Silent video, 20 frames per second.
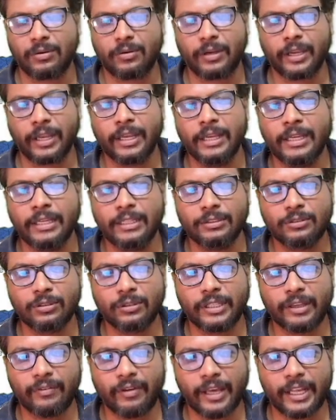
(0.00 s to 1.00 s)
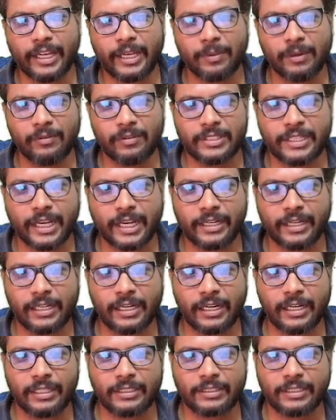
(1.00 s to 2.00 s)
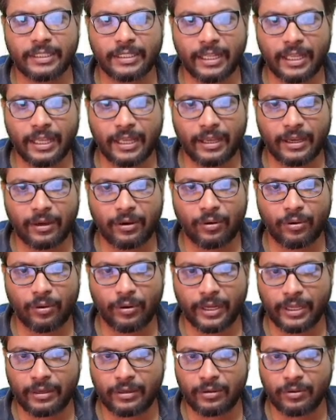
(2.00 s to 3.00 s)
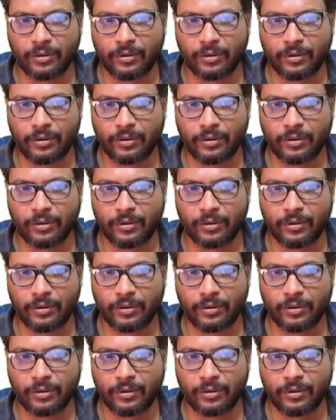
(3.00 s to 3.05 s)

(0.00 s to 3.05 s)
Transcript: Okay, so the variable which I declared is in the coding,